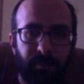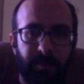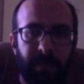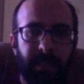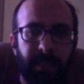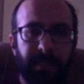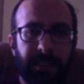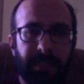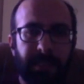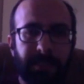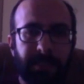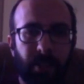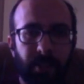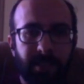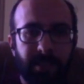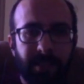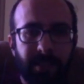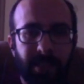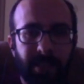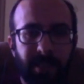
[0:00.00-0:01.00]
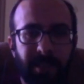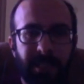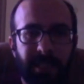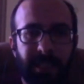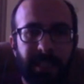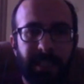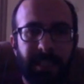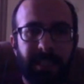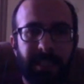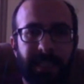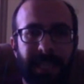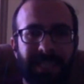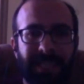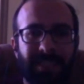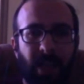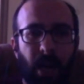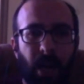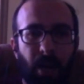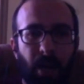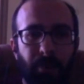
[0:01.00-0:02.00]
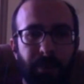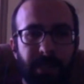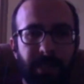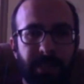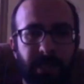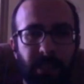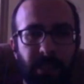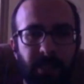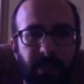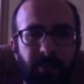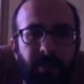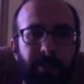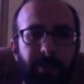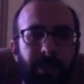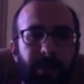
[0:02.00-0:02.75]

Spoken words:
That there are such a thing as observable,